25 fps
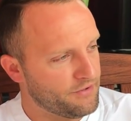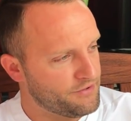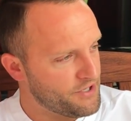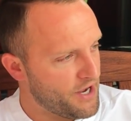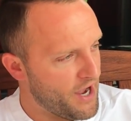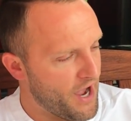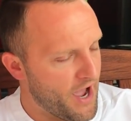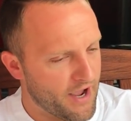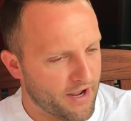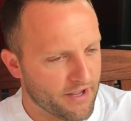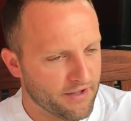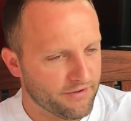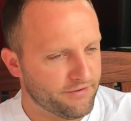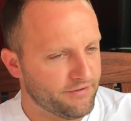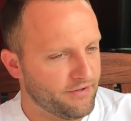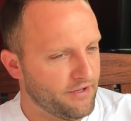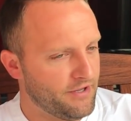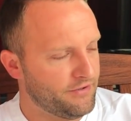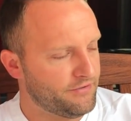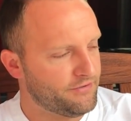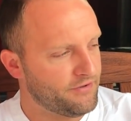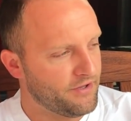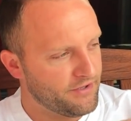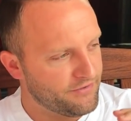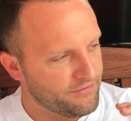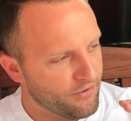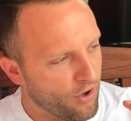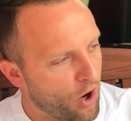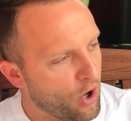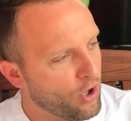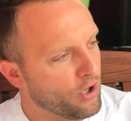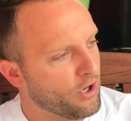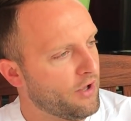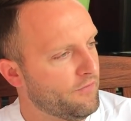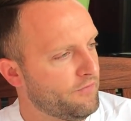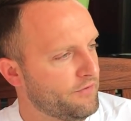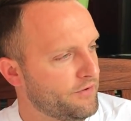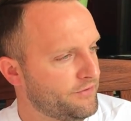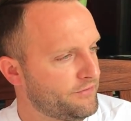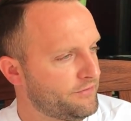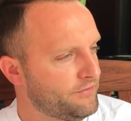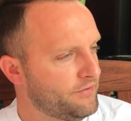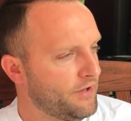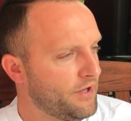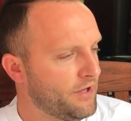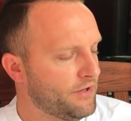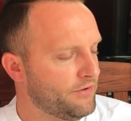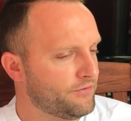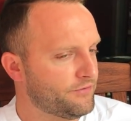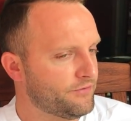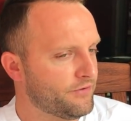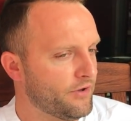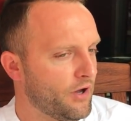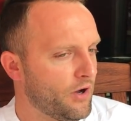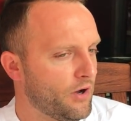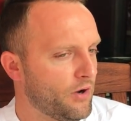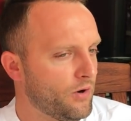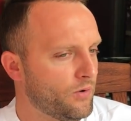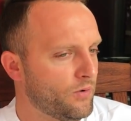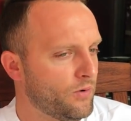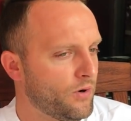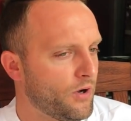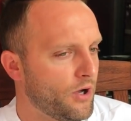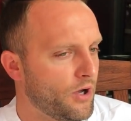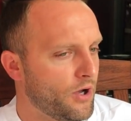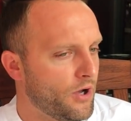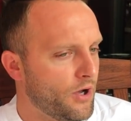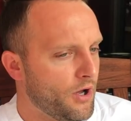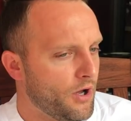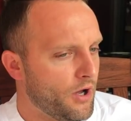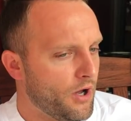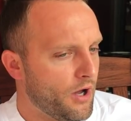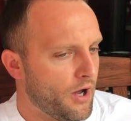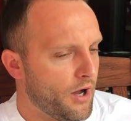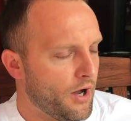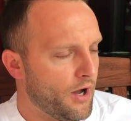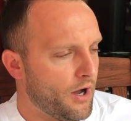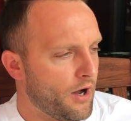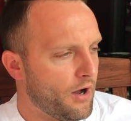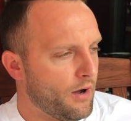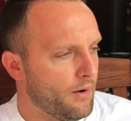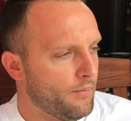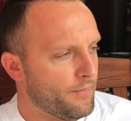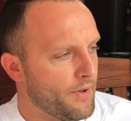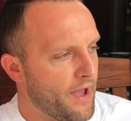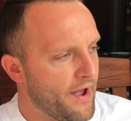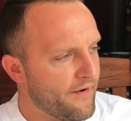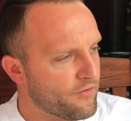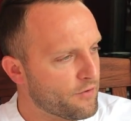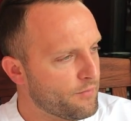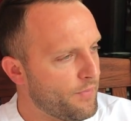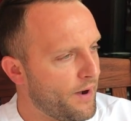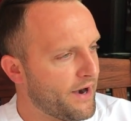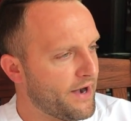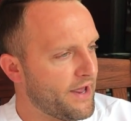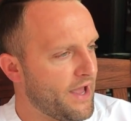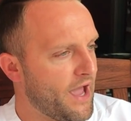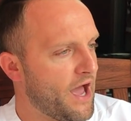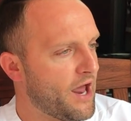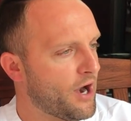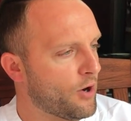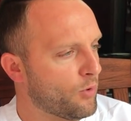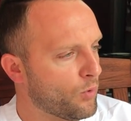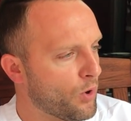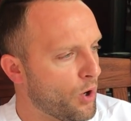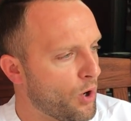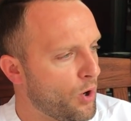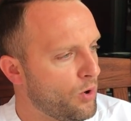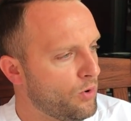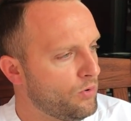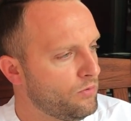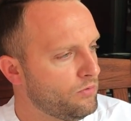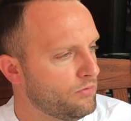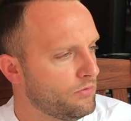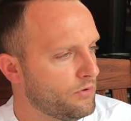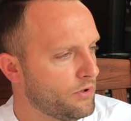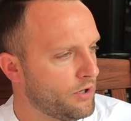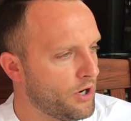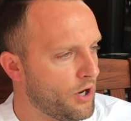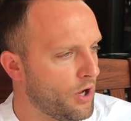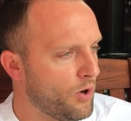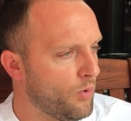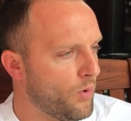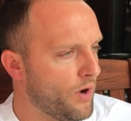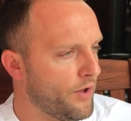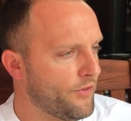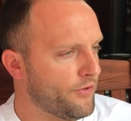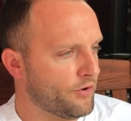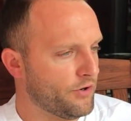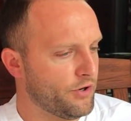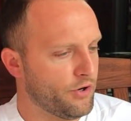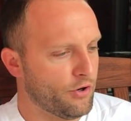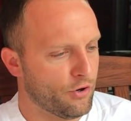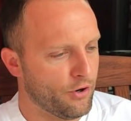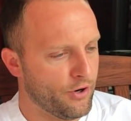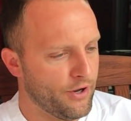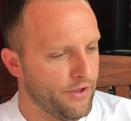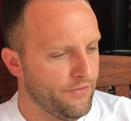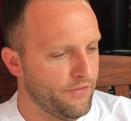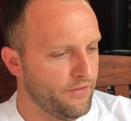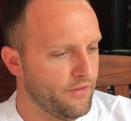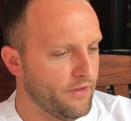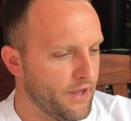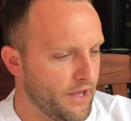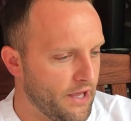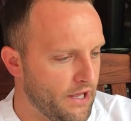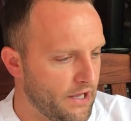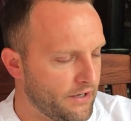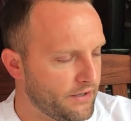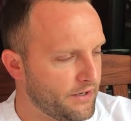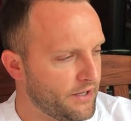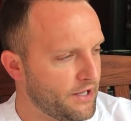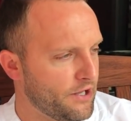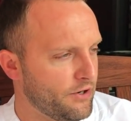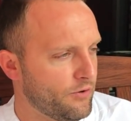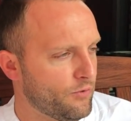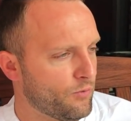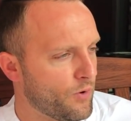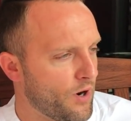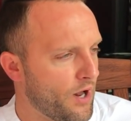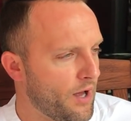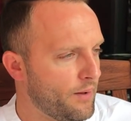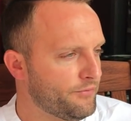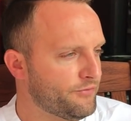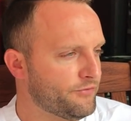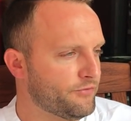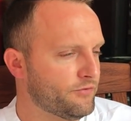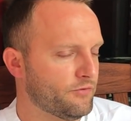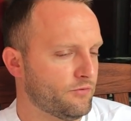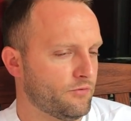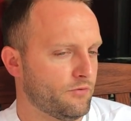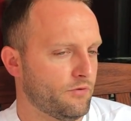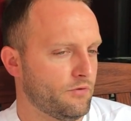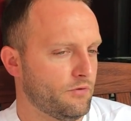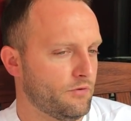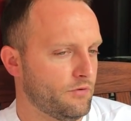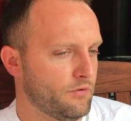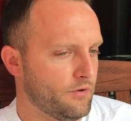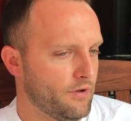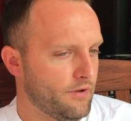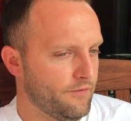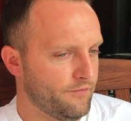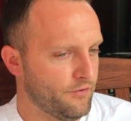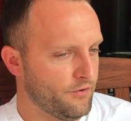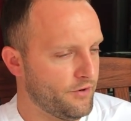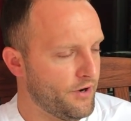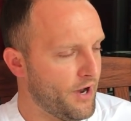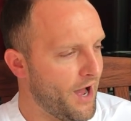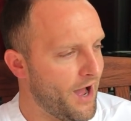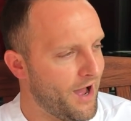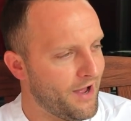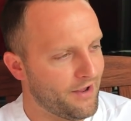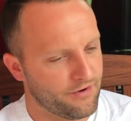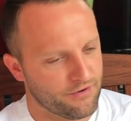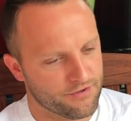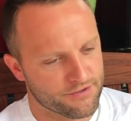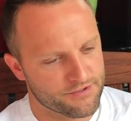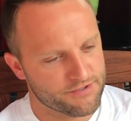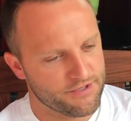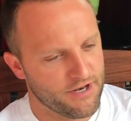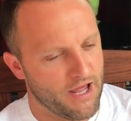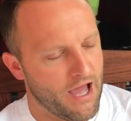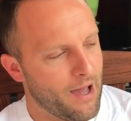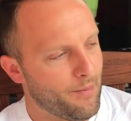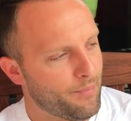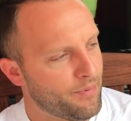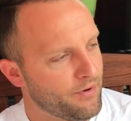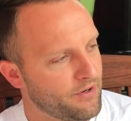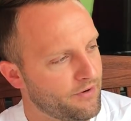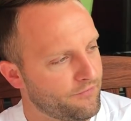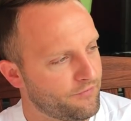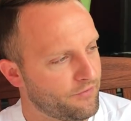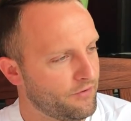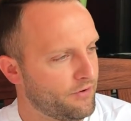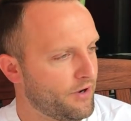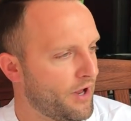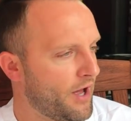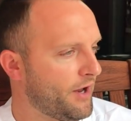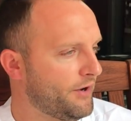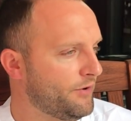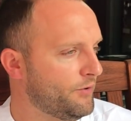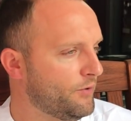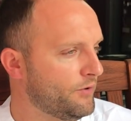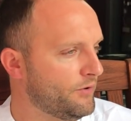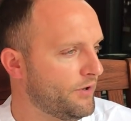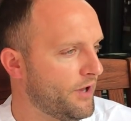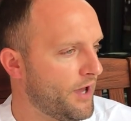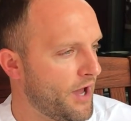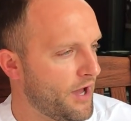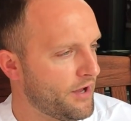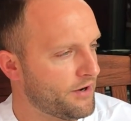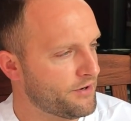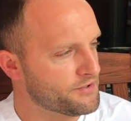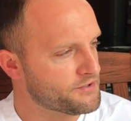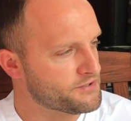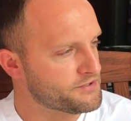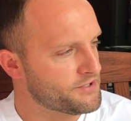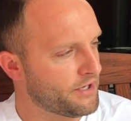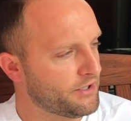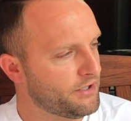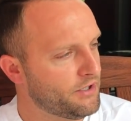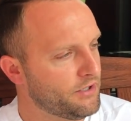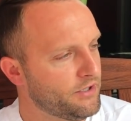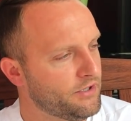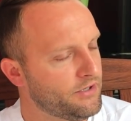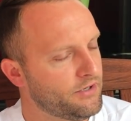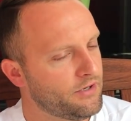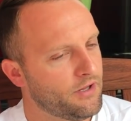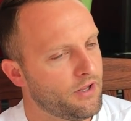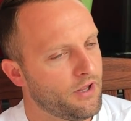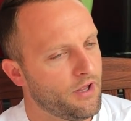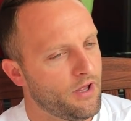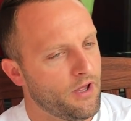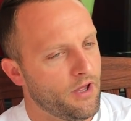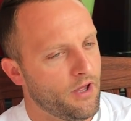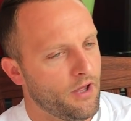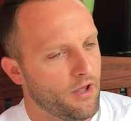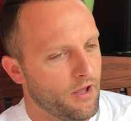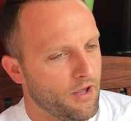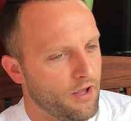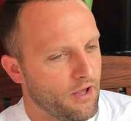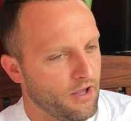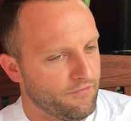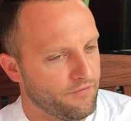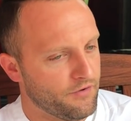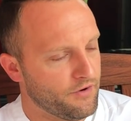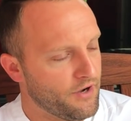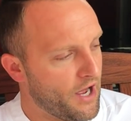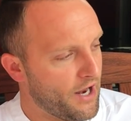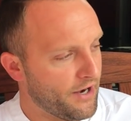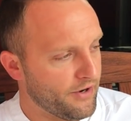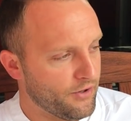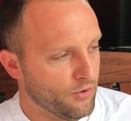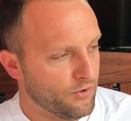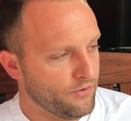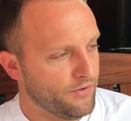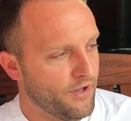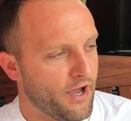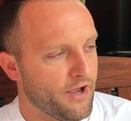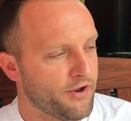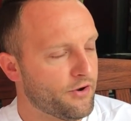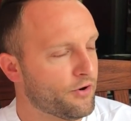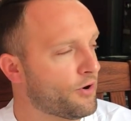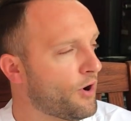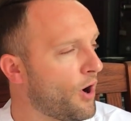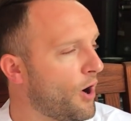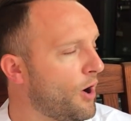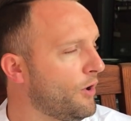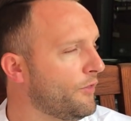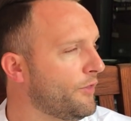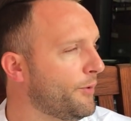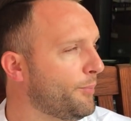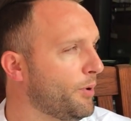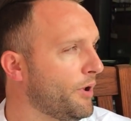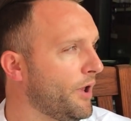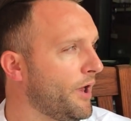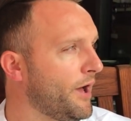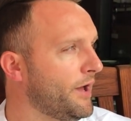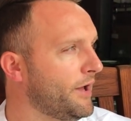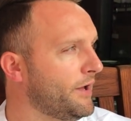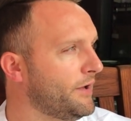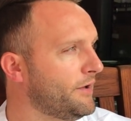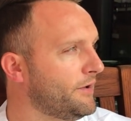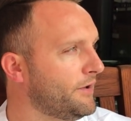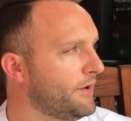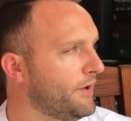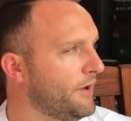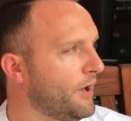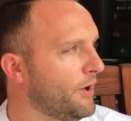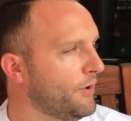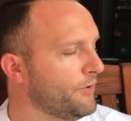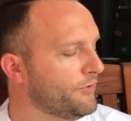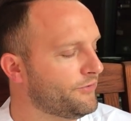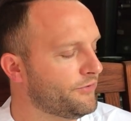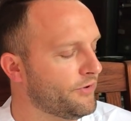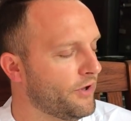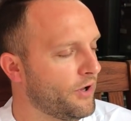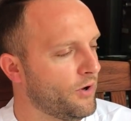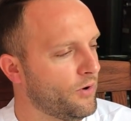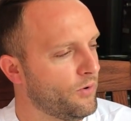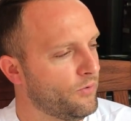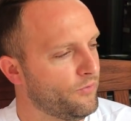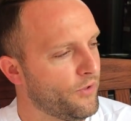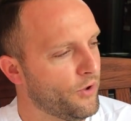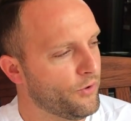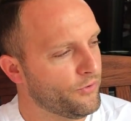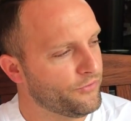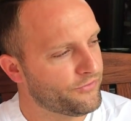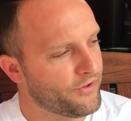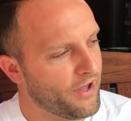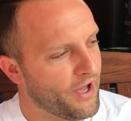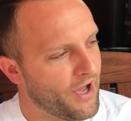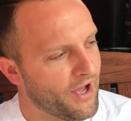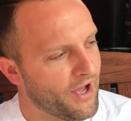Jack. It's all of us. And so everybody had a role, you know, whether you're in getting reps. If you're not, you're snapping. If you're not doing that, you're signaling. If you're not doing that, you're calling the play, you know. So those